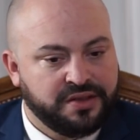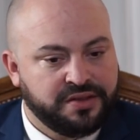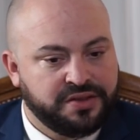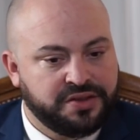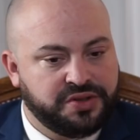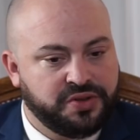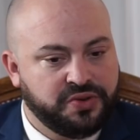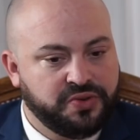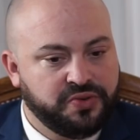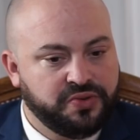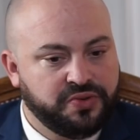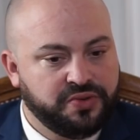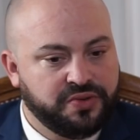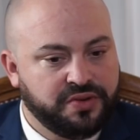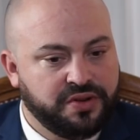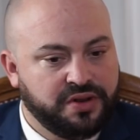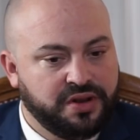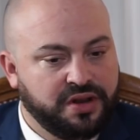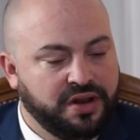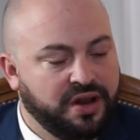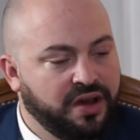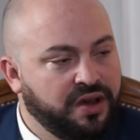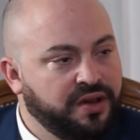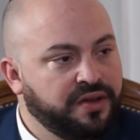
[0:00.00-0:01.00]
to
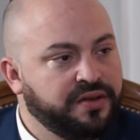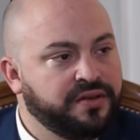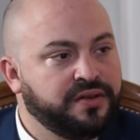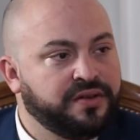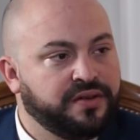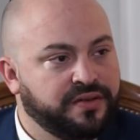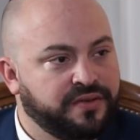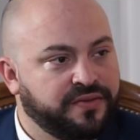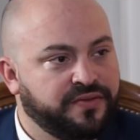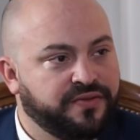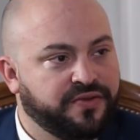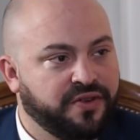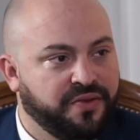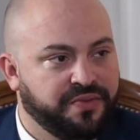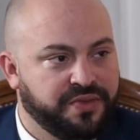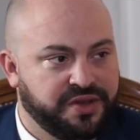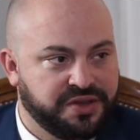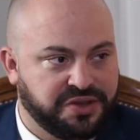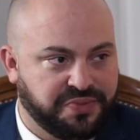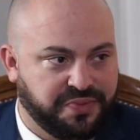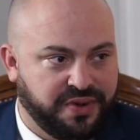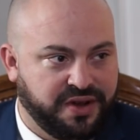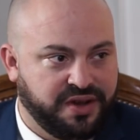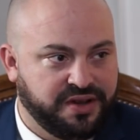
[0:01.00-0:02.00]
learn from
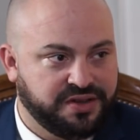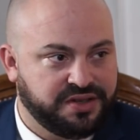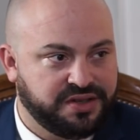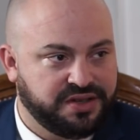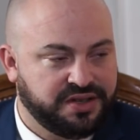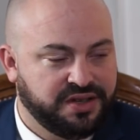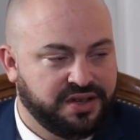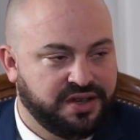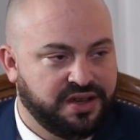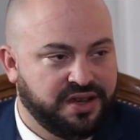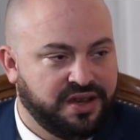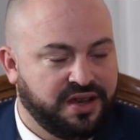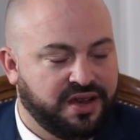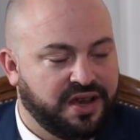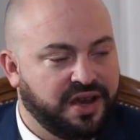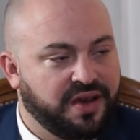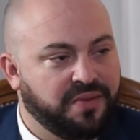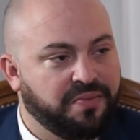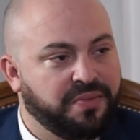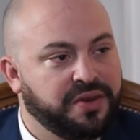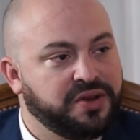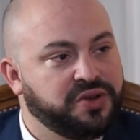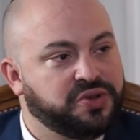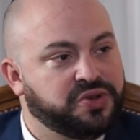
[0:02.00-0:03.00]
this past
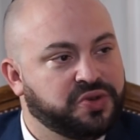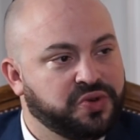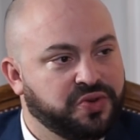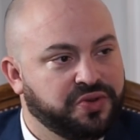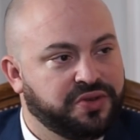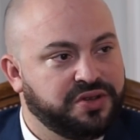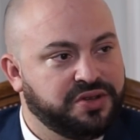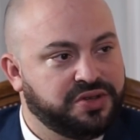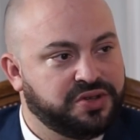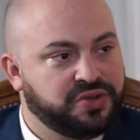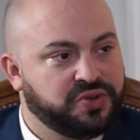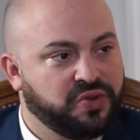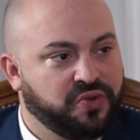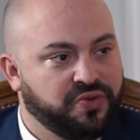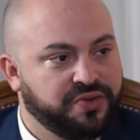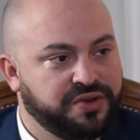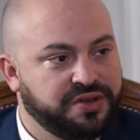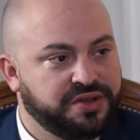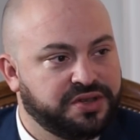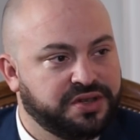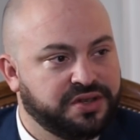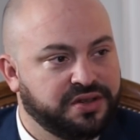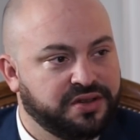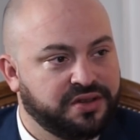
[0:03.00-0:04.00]
and make sure these
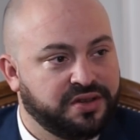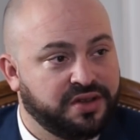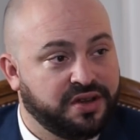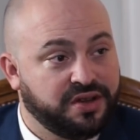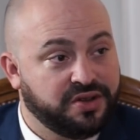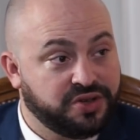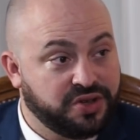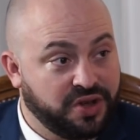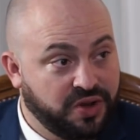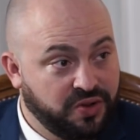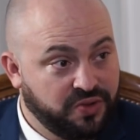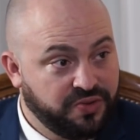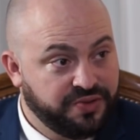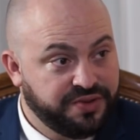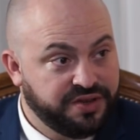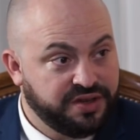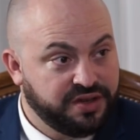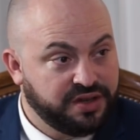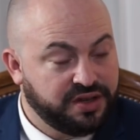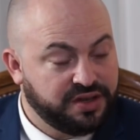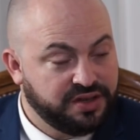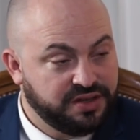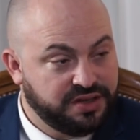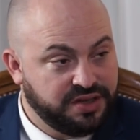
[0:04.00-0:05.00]
stories are told
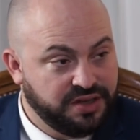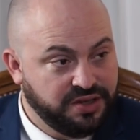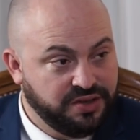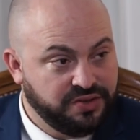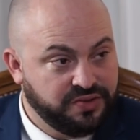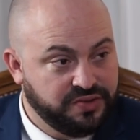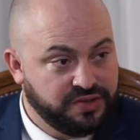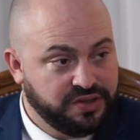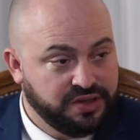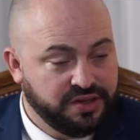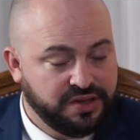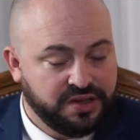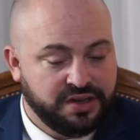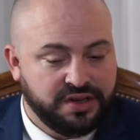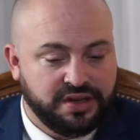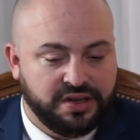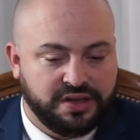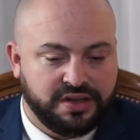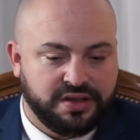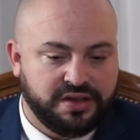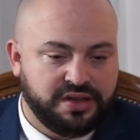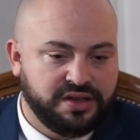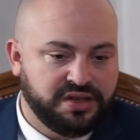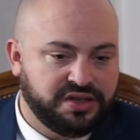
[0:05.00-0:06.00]
and continued.
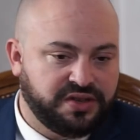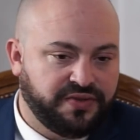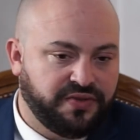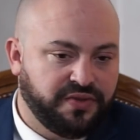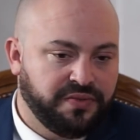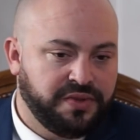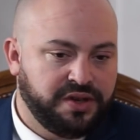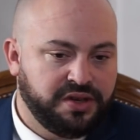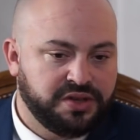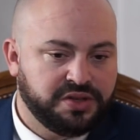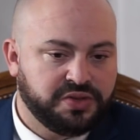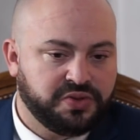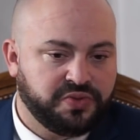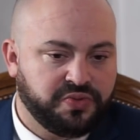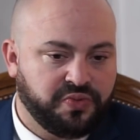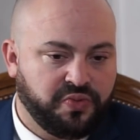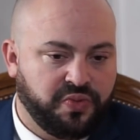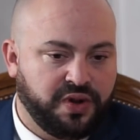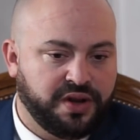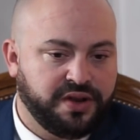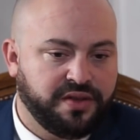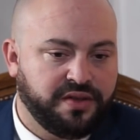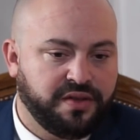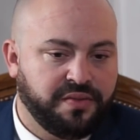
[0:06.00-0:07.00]
This for me is
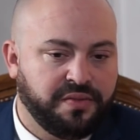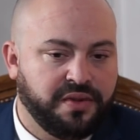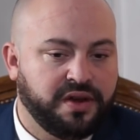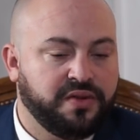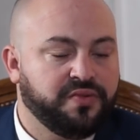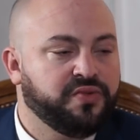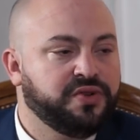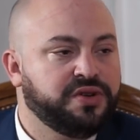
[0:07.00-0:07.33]
one of the main